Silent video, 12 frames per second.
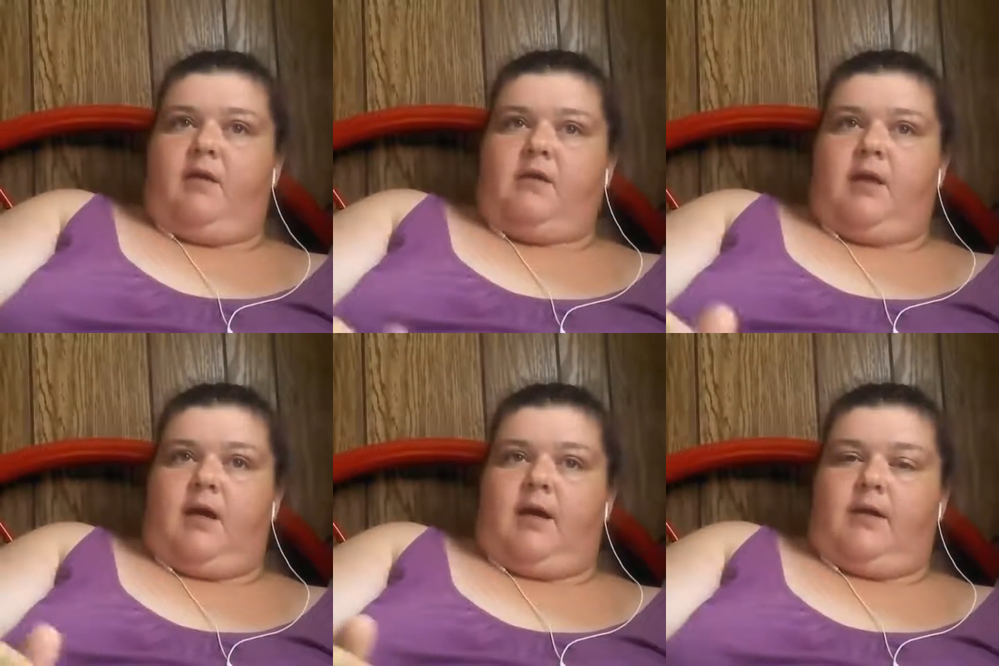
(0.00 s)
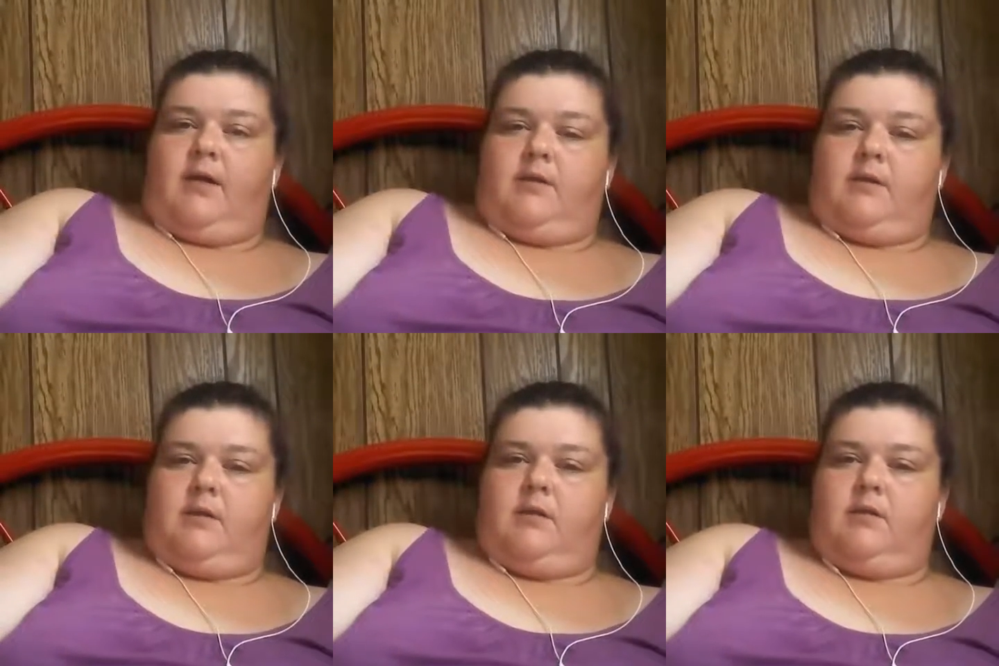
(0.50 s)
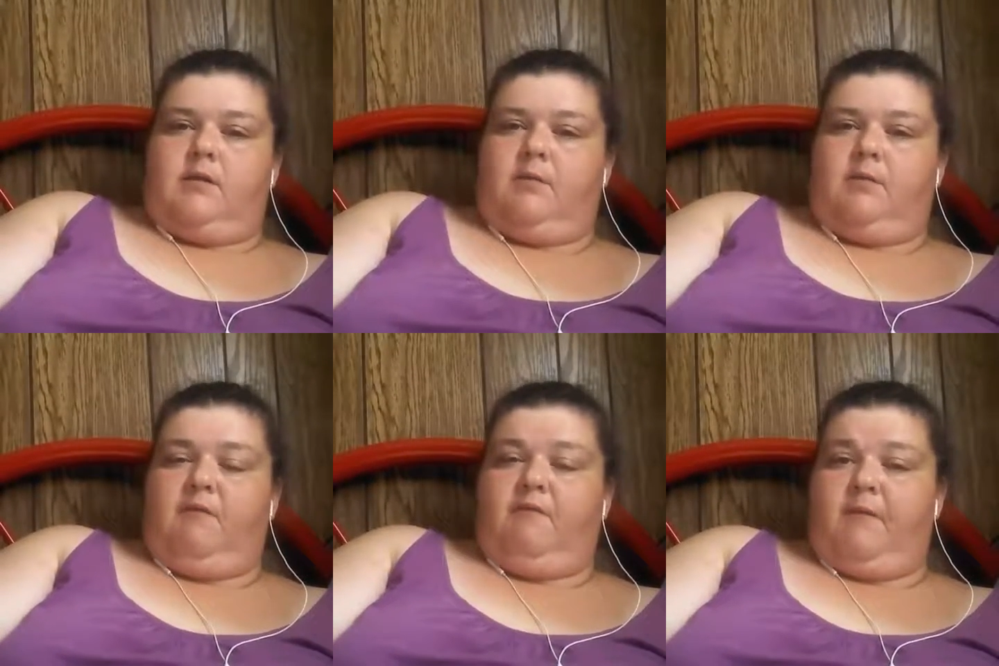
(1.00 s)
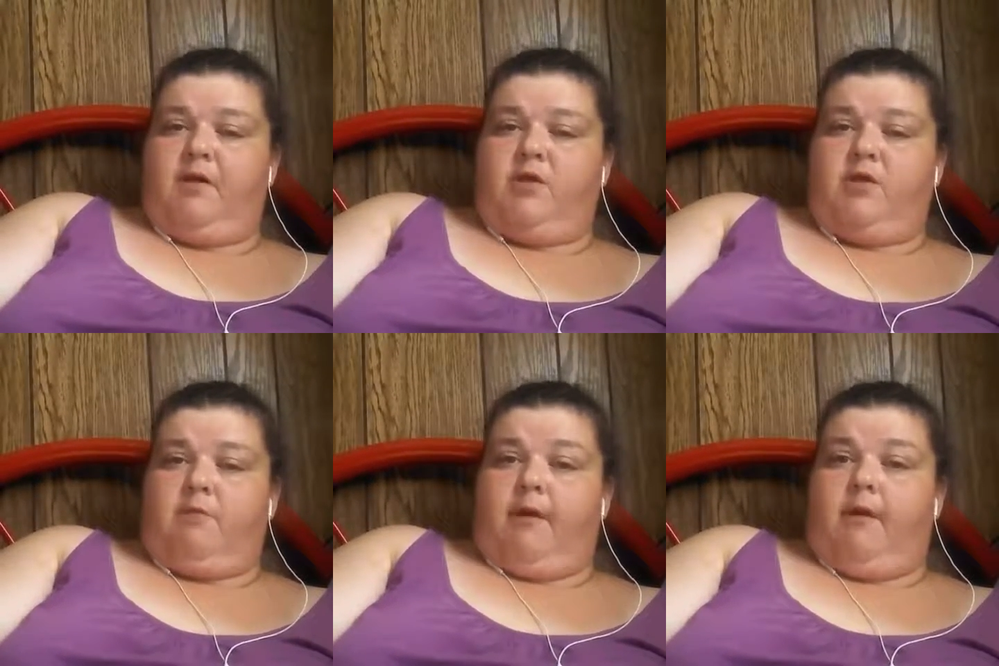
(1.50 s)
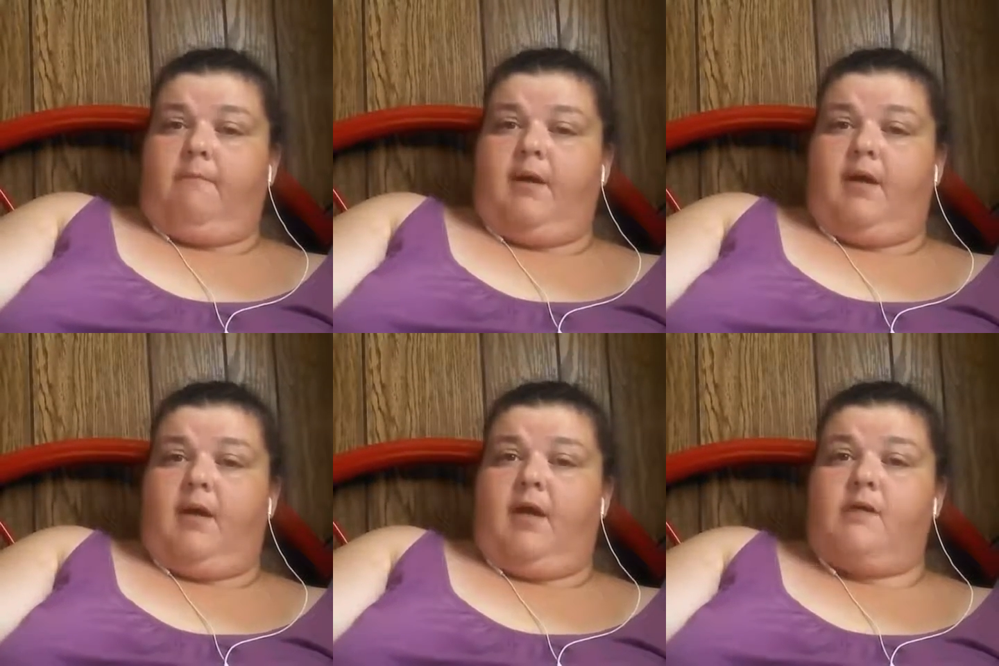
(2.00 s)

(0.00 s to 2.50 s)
It's got some information about me,